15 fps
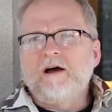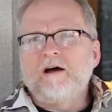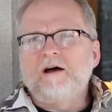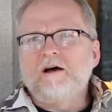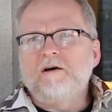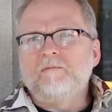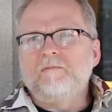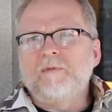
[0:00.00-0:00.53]

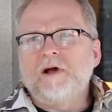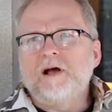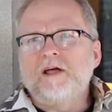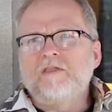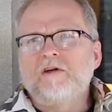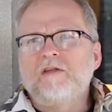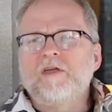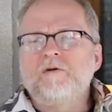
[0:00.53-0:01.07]

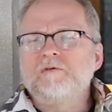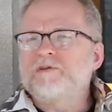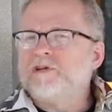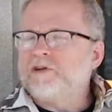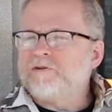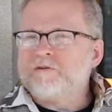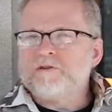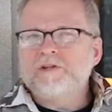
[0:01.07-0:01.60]
I thought that was
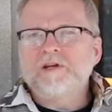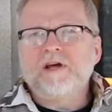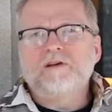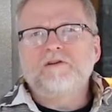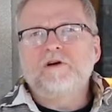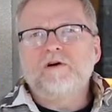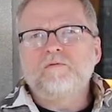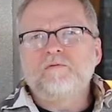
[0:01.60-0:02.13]
interesting. I
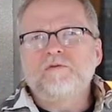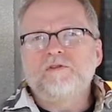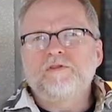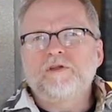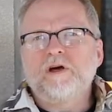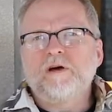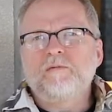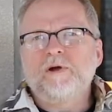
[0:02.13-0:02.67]
talked
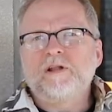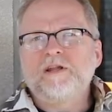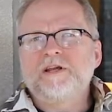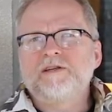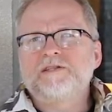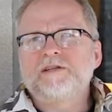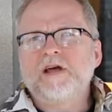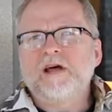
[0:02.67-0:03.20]
with my
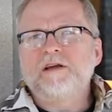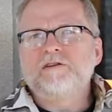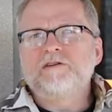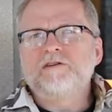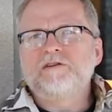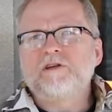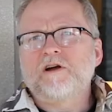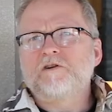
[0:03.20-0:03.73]
lead
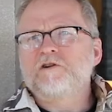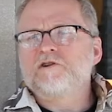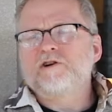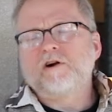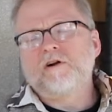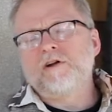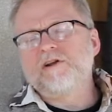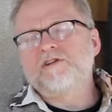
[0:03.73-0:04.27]
scientist, Dr.
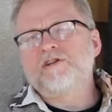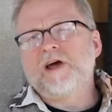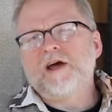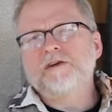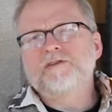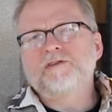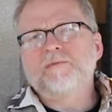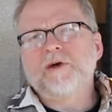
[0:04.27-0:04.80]
Charlene
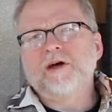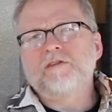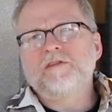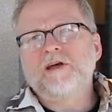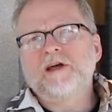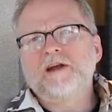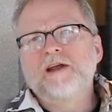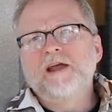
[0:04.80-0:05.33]
Jackson, about
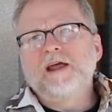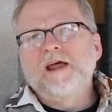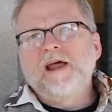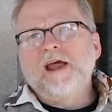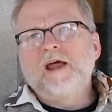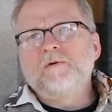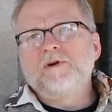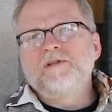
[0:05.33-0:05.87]
that,
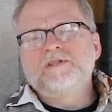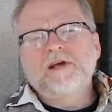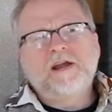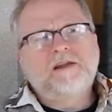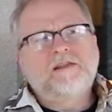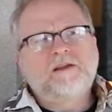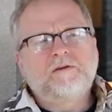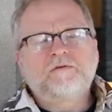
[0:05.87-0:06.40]
and we
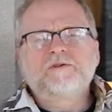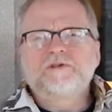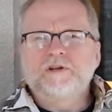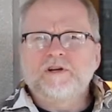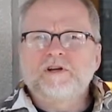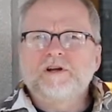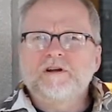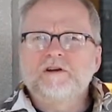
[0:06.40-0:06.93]
decided that it was a
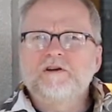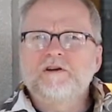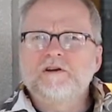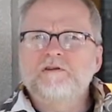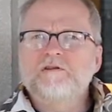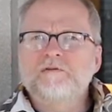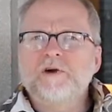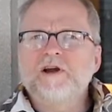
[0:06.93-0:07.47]

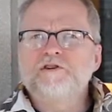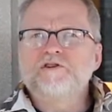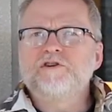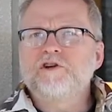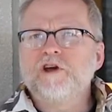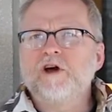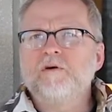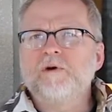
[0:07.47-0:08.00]
good direction
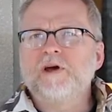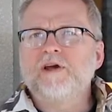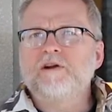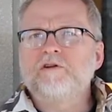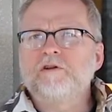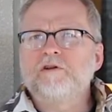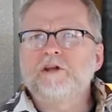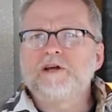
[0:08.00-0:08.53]
to go in, a
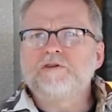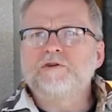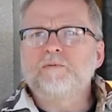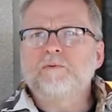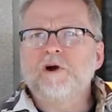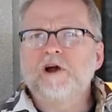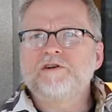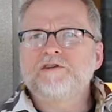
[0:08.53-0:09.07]
little extra
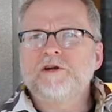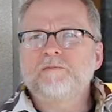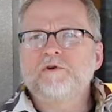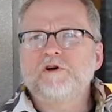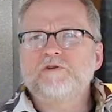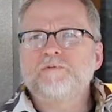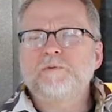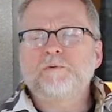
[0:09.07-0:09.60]
project,
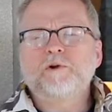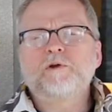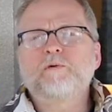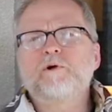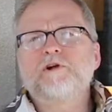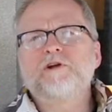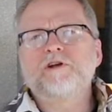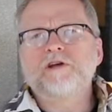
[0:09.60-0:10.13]
because we really
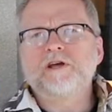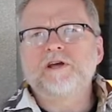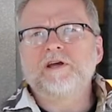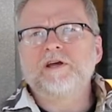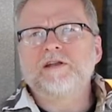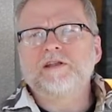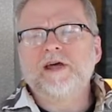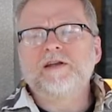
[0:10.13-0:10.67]
weren't
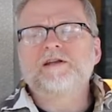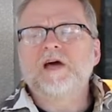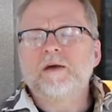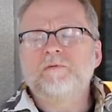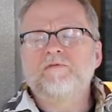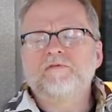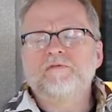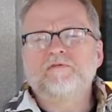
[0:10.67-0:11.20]
looking at that
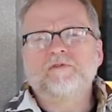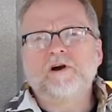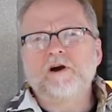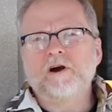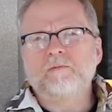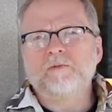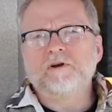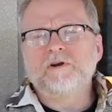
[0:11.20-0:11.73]
type of
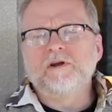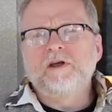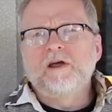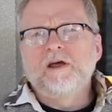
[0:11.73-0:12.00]
environment.